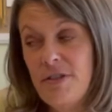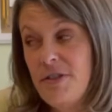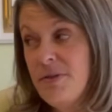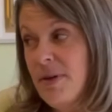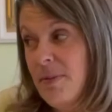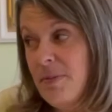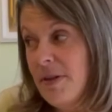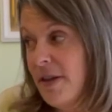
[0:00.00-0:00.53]

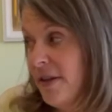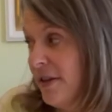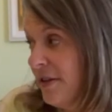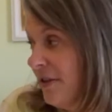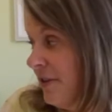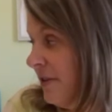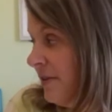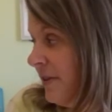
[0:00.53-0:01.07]
do I plan
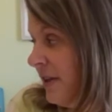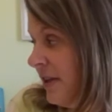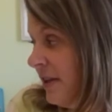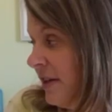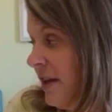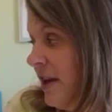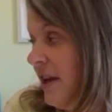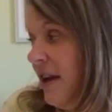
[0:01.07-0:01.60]
on
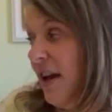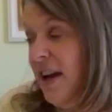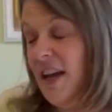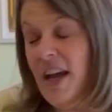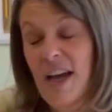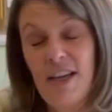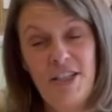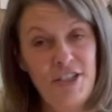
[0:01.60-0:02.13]
doing?
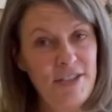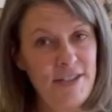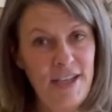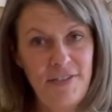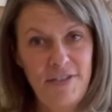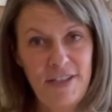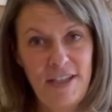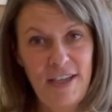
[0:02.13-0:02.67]
I just
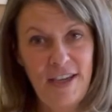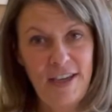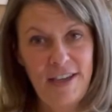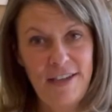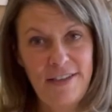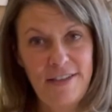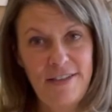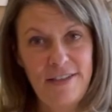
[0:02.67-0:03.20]
have to
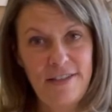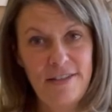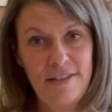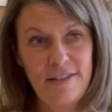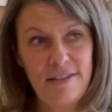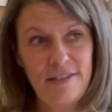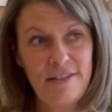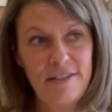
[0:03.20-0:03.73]
get
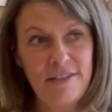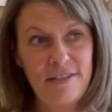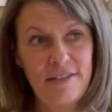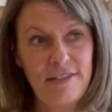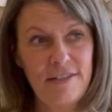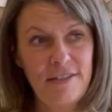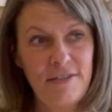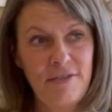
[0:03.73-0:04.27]

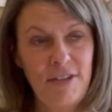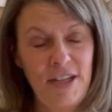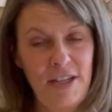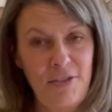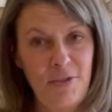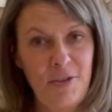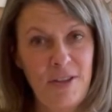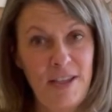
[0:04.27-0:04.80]

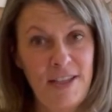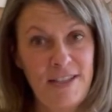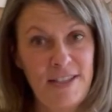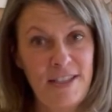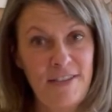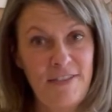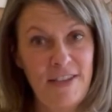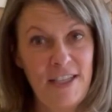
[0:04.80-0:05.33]
ready for
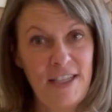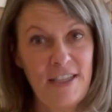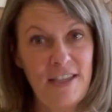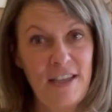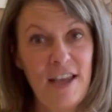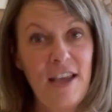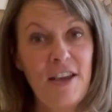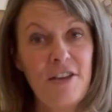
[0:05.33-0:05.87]

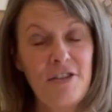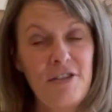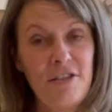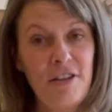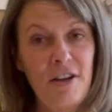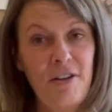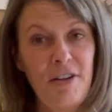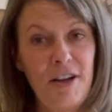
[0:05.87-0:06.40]
Thanksgiving.
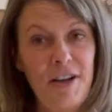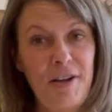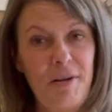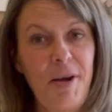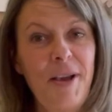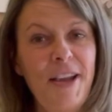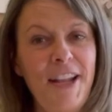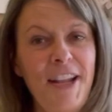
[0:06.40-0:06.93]
So
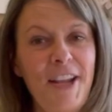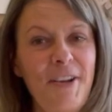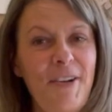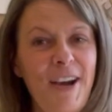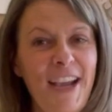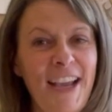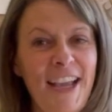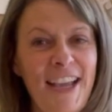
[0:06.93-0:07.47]

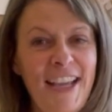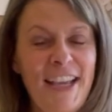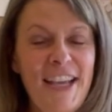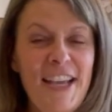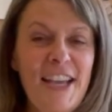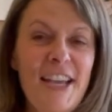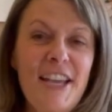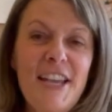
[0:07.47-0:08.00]
anyway,
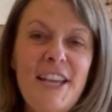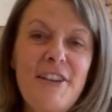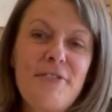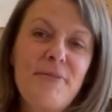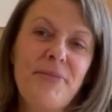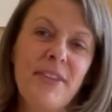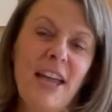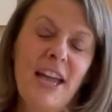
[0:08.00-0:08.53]

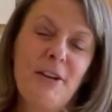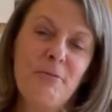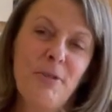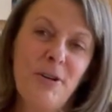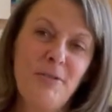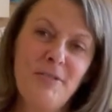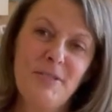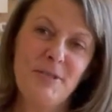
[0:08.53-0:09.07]
I
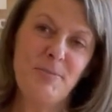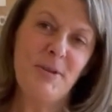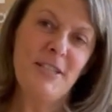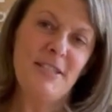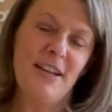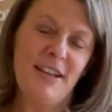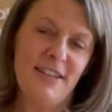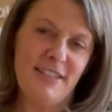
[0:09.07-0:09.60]
won't be
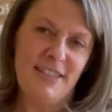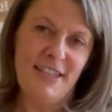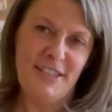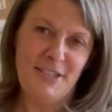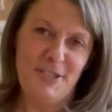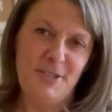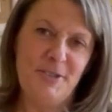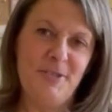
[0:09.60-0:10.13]

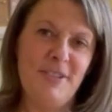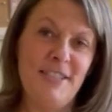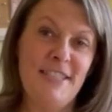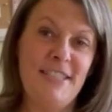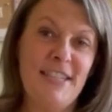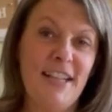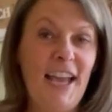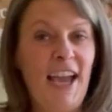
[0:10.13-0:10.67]
talking to you
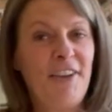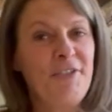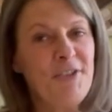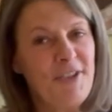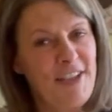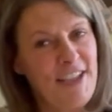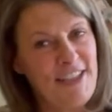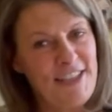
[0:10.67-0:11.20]
until
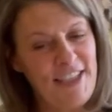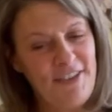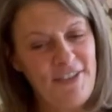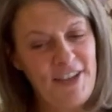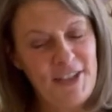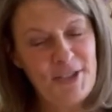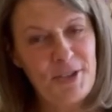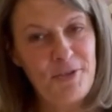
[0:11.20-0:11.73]
after
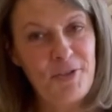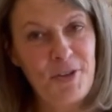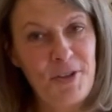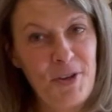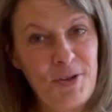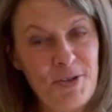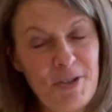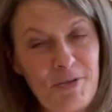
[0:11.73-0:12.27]
Thanksgiving. So for
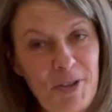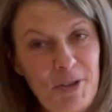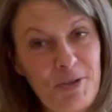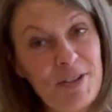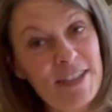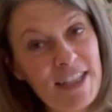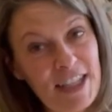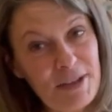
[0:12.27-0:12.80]
those of you
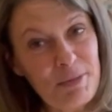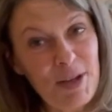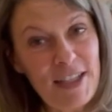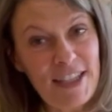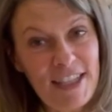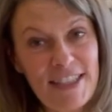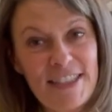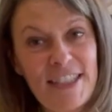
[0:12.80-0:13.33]
who
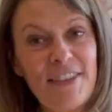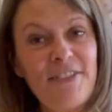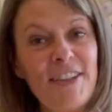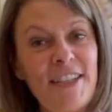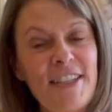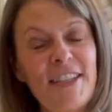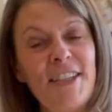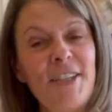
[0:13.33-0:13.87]
celebrate
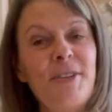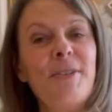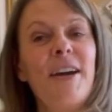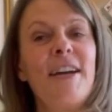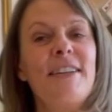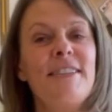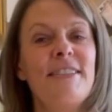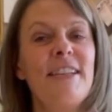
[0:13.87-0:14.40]
Thanksgiving in the
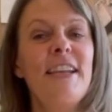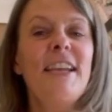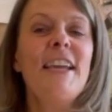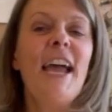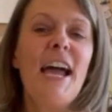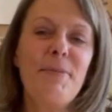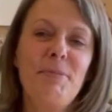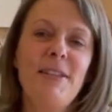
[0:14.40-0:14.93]
US,
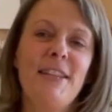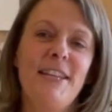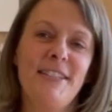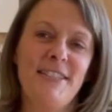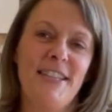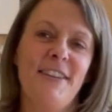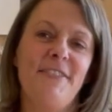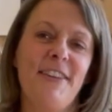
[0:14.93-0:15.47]
happy
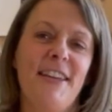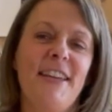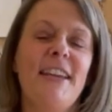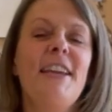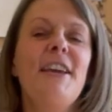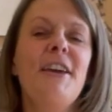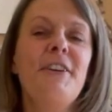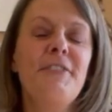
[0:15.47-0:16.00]

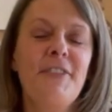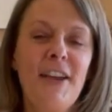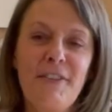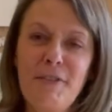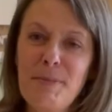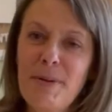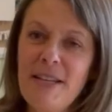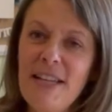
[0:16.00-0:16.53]
Thanksgiving. For
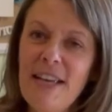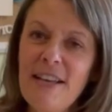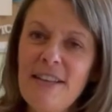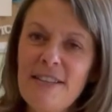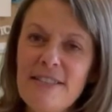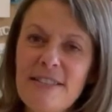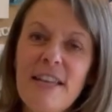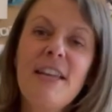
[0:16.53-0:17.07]
everybody
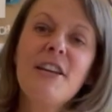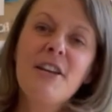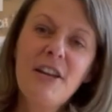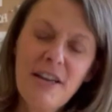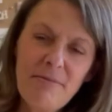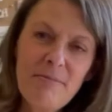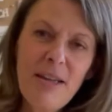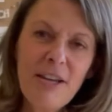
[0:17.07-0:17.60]
else,
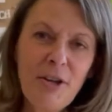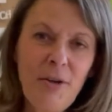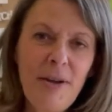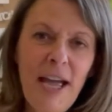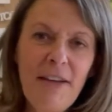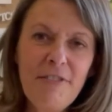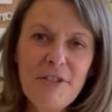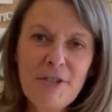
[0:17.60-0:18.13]
go
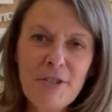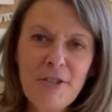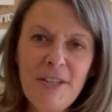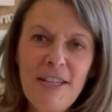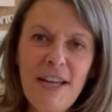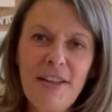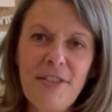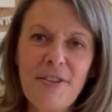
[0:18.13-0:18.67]
have a
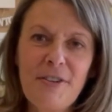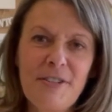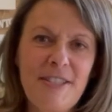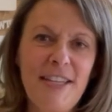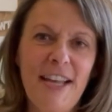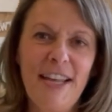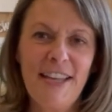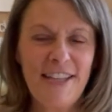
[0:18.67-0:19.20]
turkey on
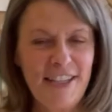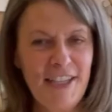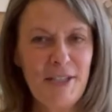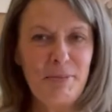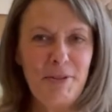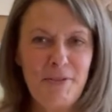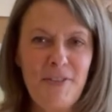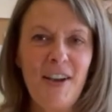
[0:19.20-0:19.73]
Thursday.
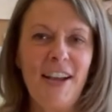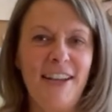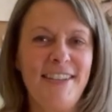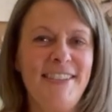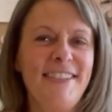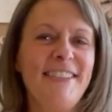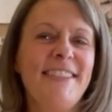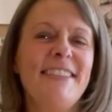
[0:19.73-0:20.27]
It'll be
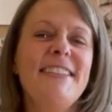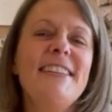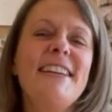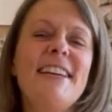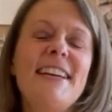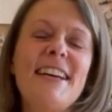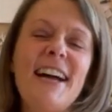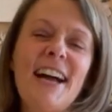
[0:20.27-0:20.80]
fun.
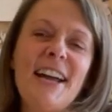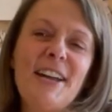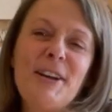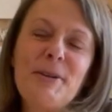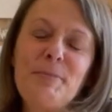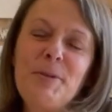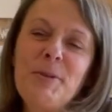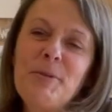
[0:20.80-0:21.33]
I
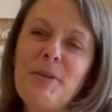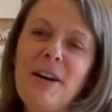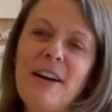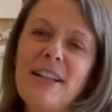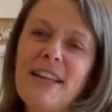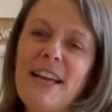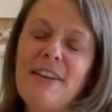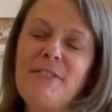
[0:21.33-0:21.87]
hope you
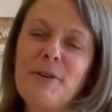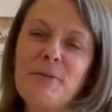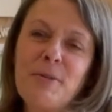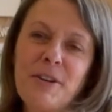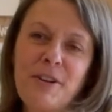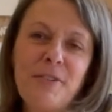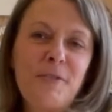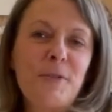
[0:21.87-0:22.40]
all have a
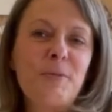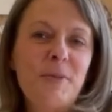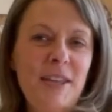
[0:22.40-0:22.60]
wonderful